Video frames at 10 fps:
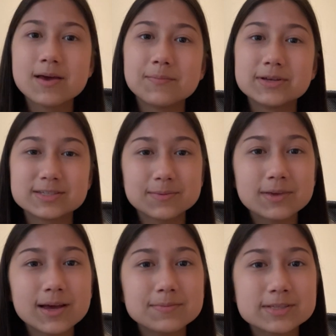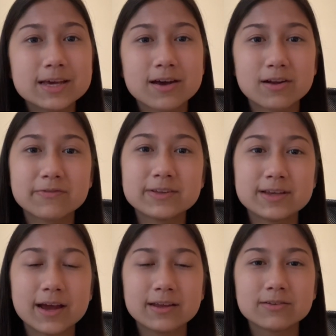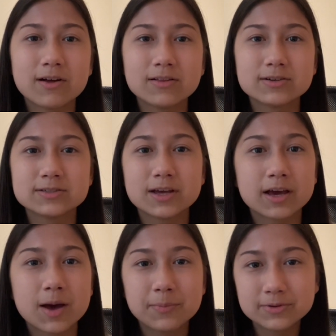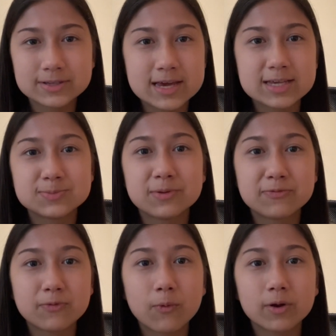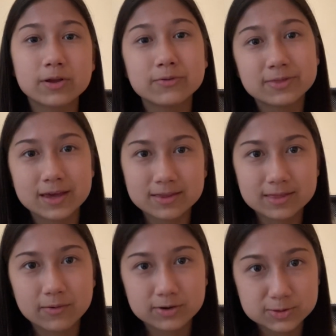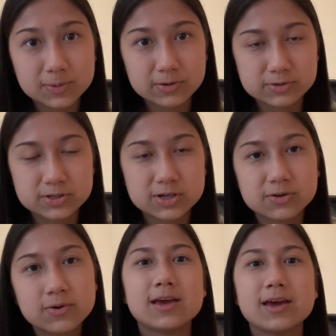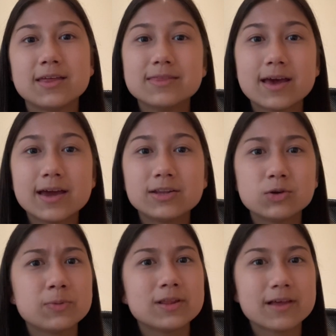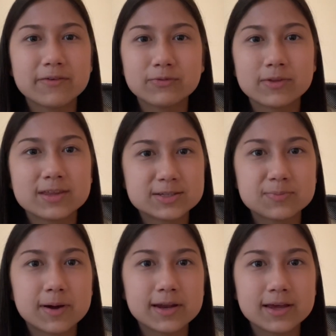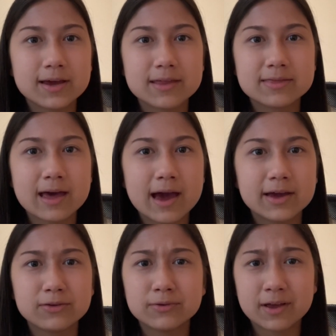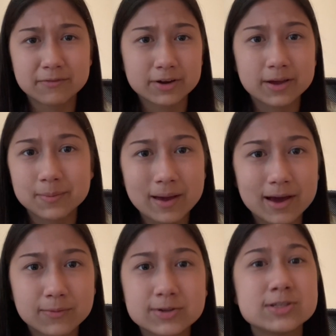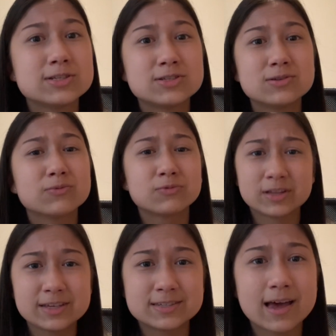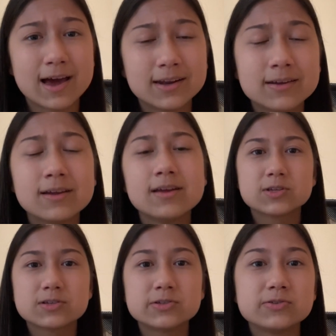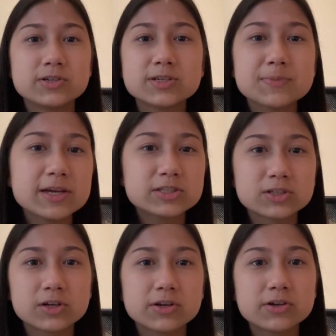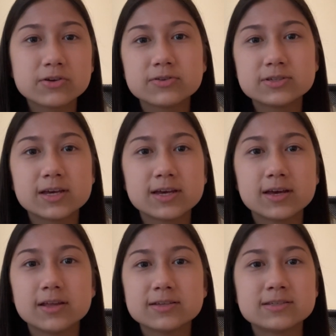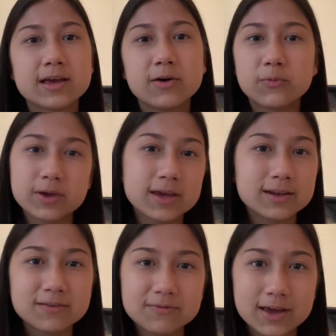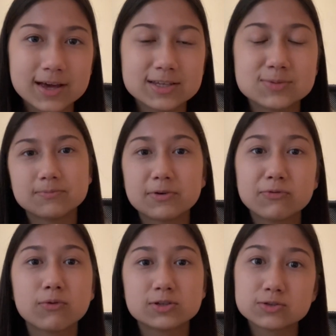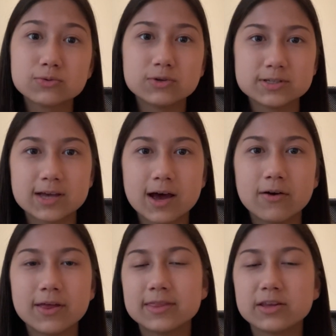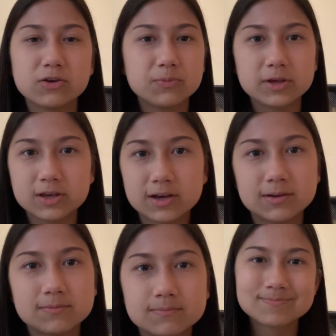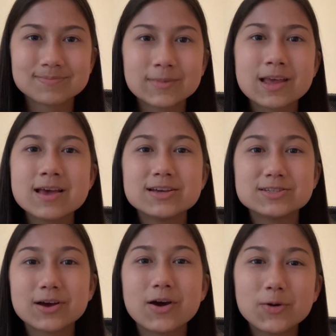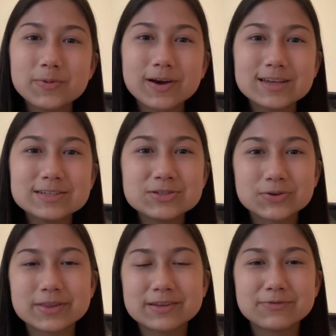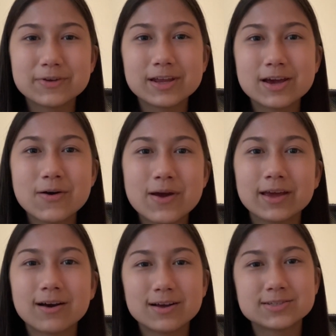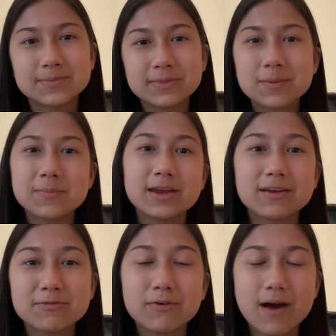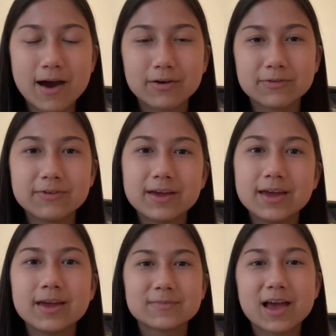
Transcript: But sometimes they cut off the dining dollars a couple days before you think they were supposed to. And then you'll be left with this money that you'll never get back, which is really sad. So just make sure you use it, say, a week in advance before school is out, and then you'll be good. So I hope you guys enjoyed this video and got something meaningful out of it.